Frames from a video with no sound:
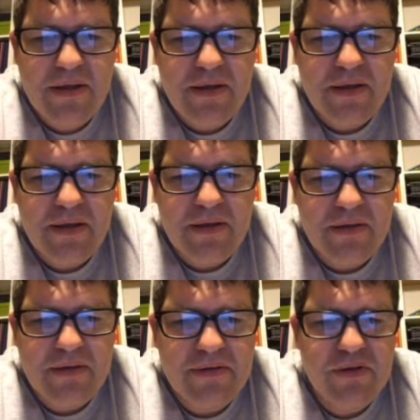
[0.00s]

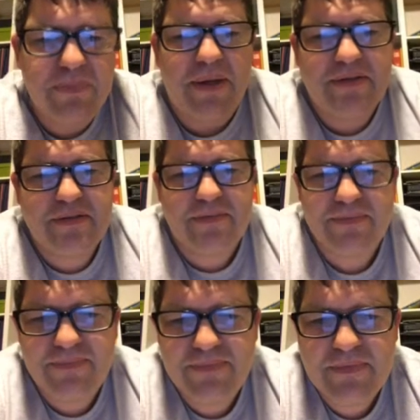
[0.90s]
is 2 pets.
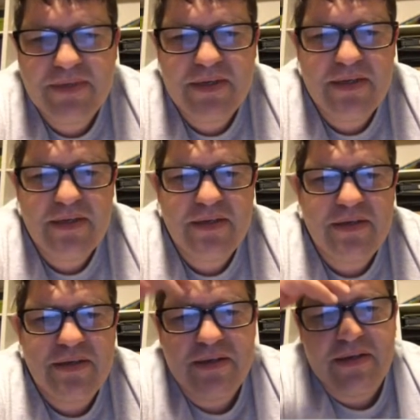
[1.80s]

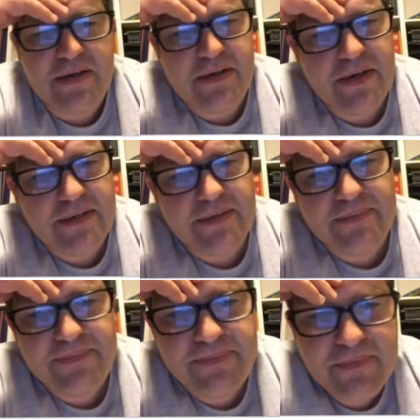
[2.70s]
All right,
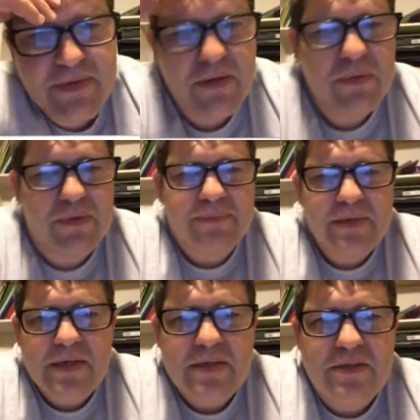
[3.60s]
cool.
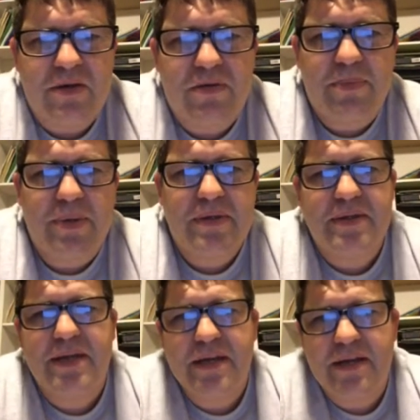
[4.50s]
So we put the
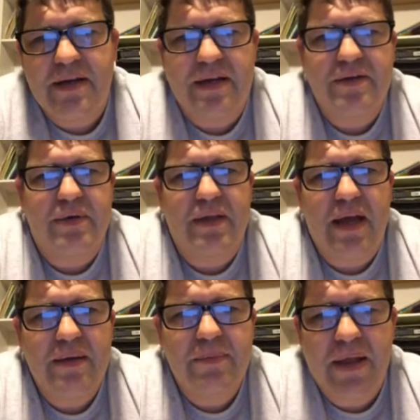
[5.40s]
data onto a
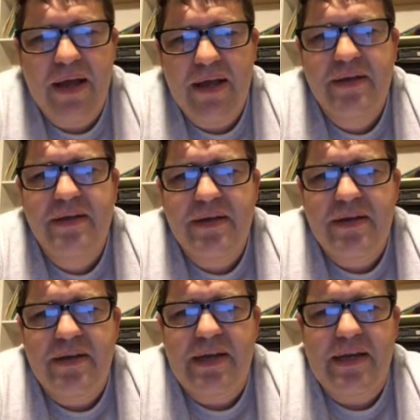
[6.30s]
line plot,
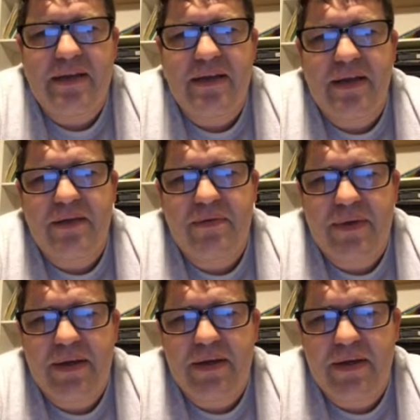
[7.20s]
and then
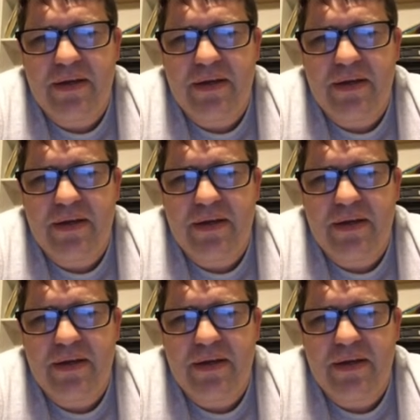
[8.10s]
we